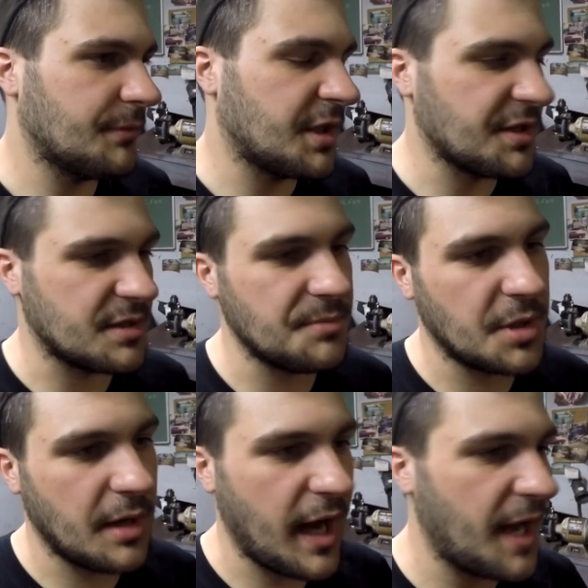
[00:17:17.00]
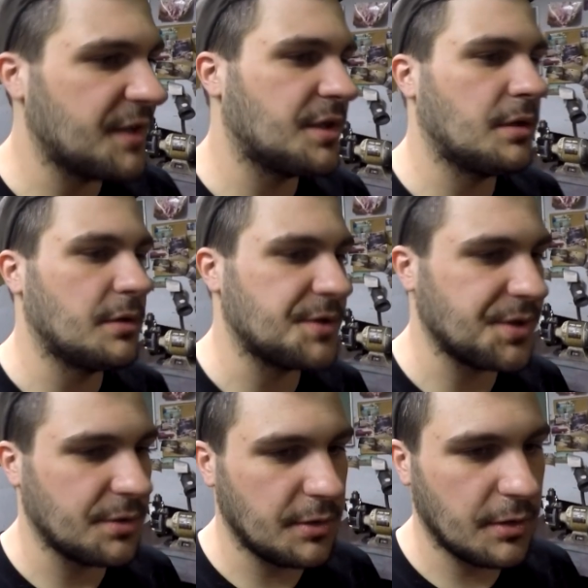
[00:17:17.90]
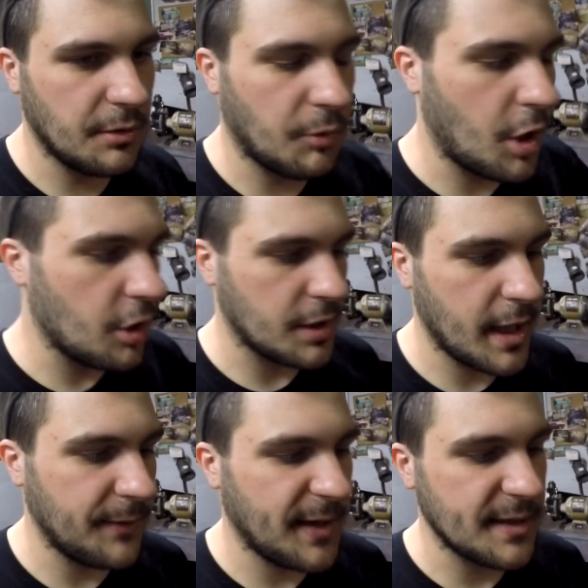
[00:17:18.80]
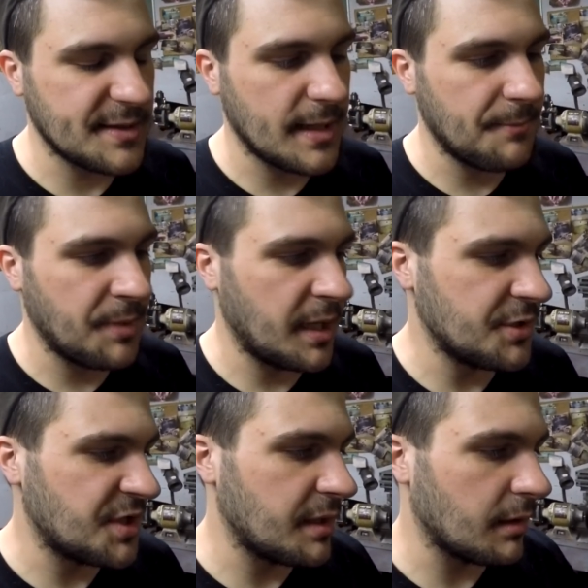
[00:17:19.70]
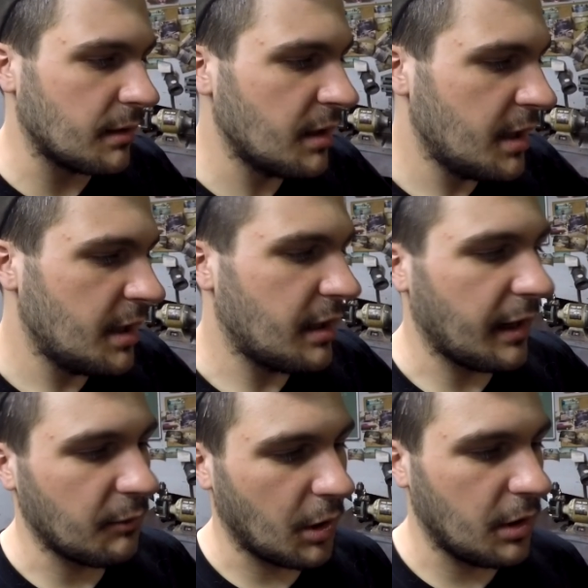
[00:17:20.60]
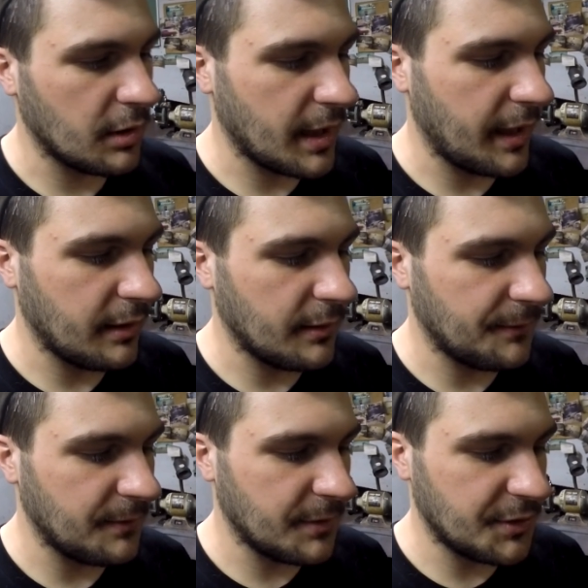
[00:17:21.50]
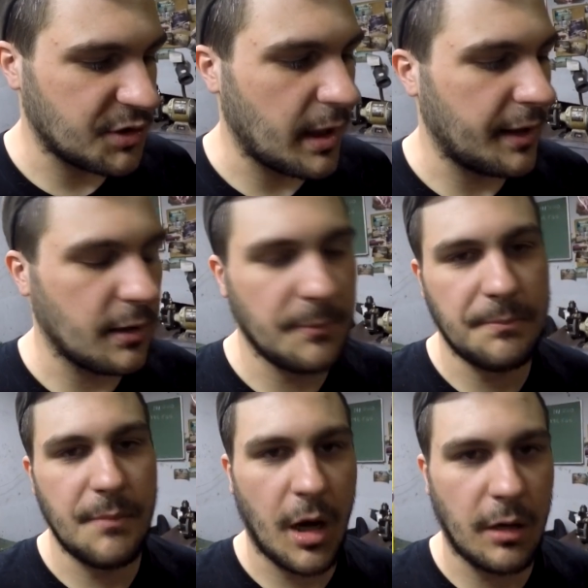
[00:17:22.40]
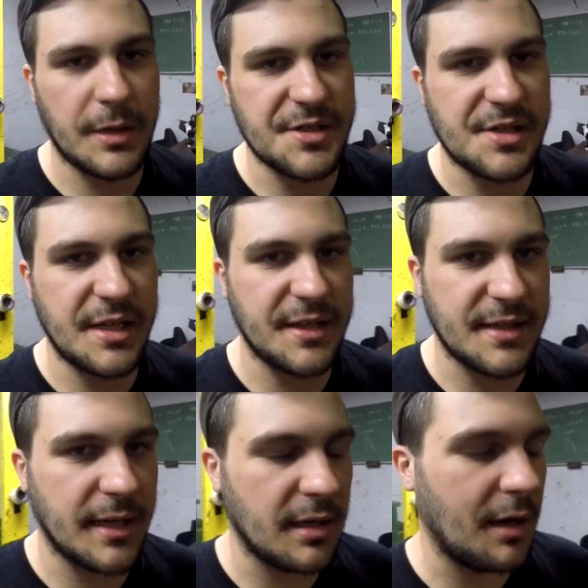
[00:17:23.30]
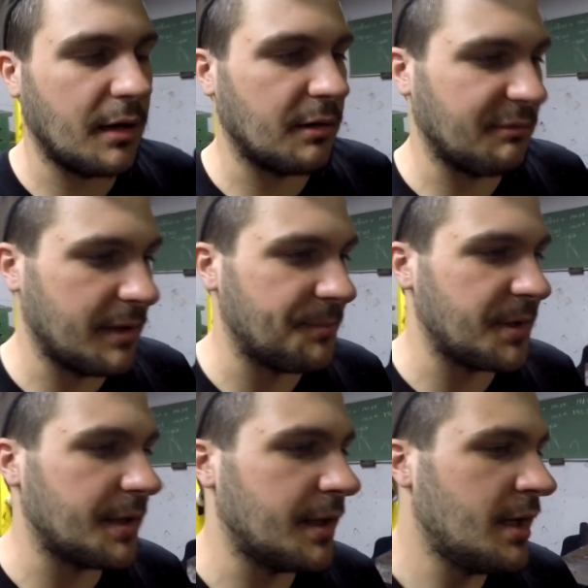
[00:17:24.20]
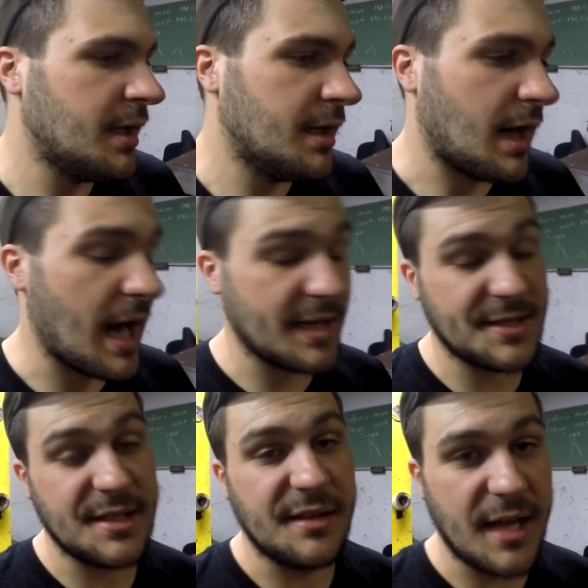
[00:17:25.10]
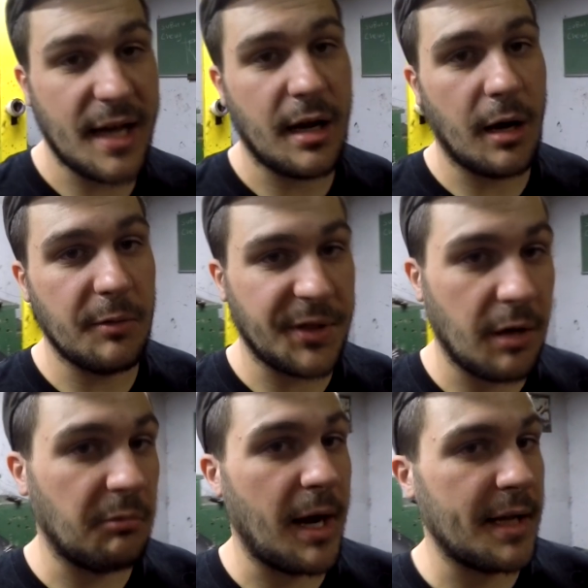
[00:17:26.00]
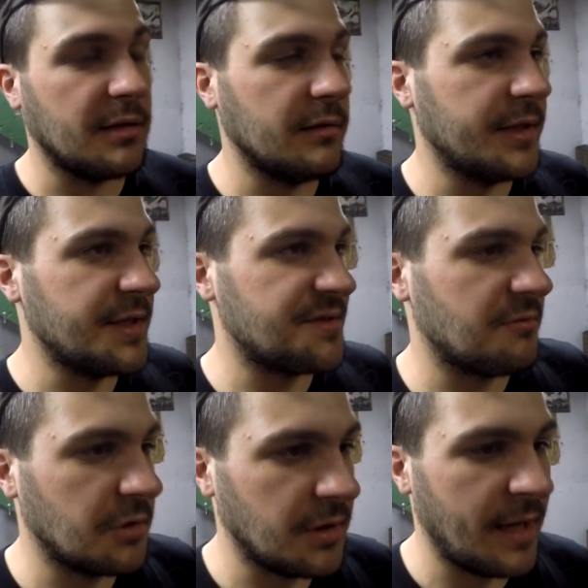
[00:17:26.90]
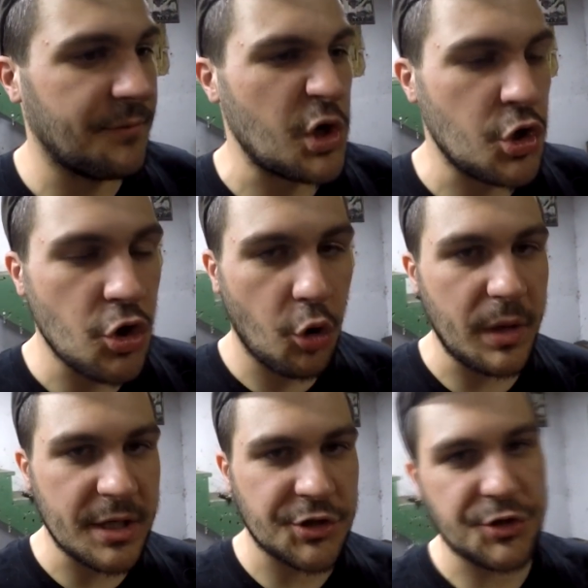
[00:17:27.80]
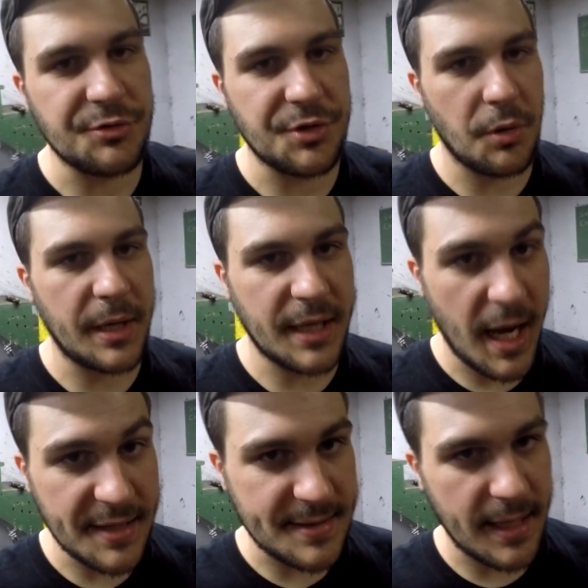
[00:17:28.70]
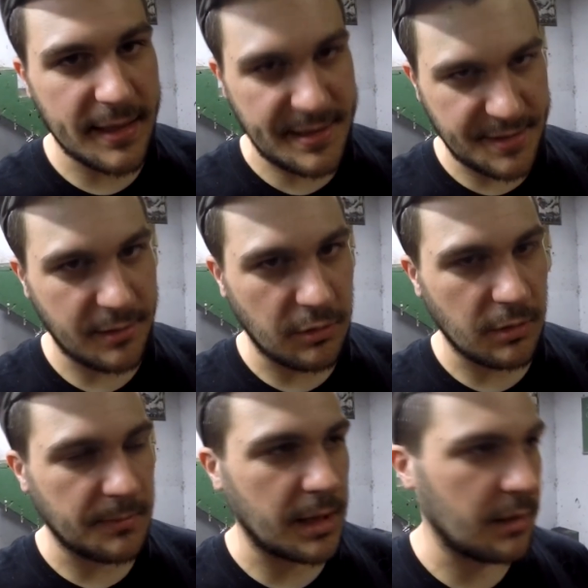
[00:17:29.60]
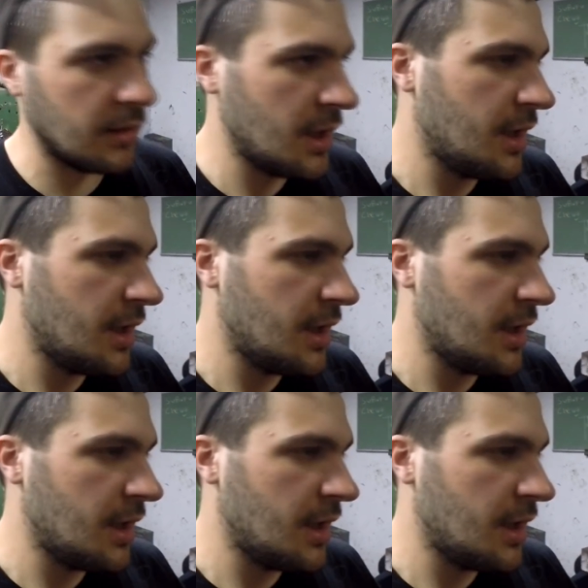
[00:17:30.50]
customer and Kurt, we're all kind of on the same page here, and we're all kind of trying our hardest to get that car ripping. Honestly, that car, with how radical it is, will have no issues going 9 seconds in the quarter mile.